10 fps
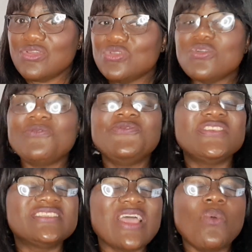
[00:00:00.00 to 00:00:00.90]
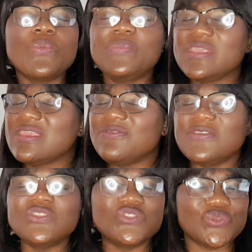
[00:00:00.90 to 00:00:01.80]
Your visa will be
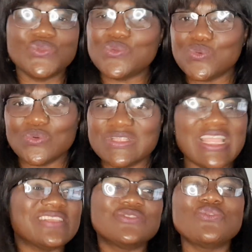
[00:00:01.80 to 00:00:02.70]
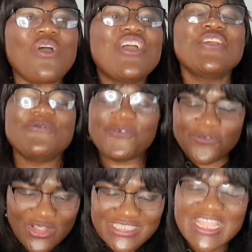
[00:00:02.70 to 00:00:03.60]
given to you. There's no, if
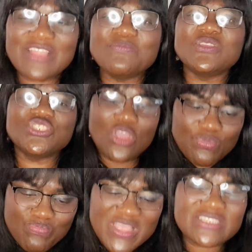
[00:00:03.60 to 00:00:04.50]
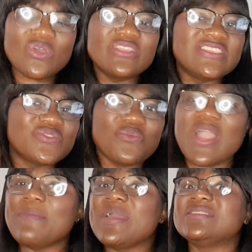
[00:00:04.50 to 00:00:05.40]
you've gotten admission, meet all these
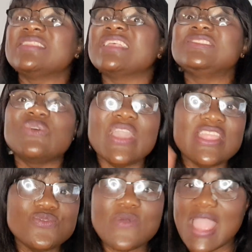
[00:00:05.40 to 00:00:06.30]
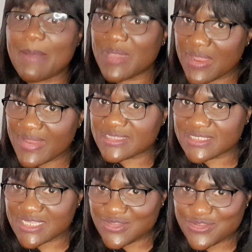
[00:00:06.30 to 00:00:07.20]
requirements, there's no any way I'm
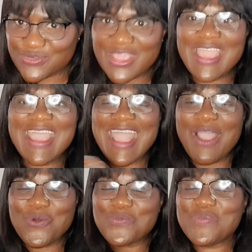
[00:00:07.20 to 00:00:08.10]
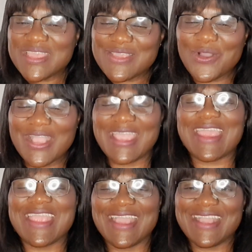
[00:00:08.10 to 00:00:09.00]
guaranteeing I will be your
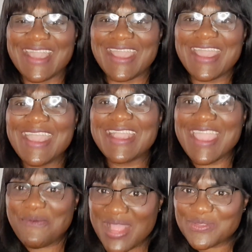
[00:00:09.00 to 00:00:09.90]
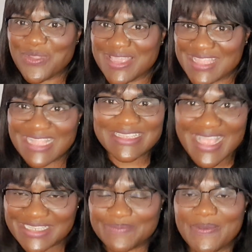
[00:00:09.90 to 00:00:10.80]
guarantor in that
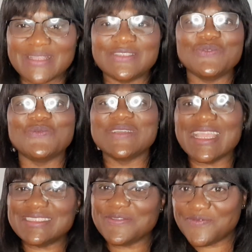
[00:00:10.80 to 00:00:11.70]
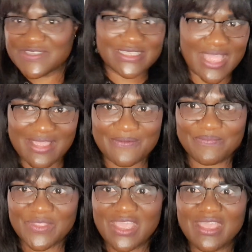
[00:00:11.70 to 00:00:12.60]
aspect. You will get a visa.
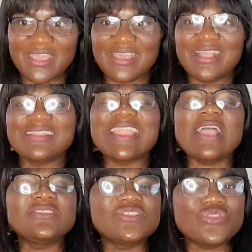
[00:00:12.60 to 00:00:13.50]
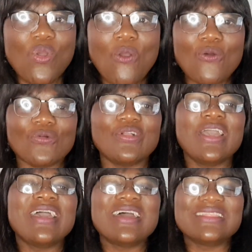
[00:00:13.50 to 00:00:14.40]
That's all.
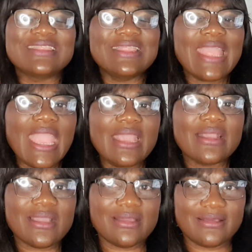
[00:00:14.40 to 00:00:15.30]
Think.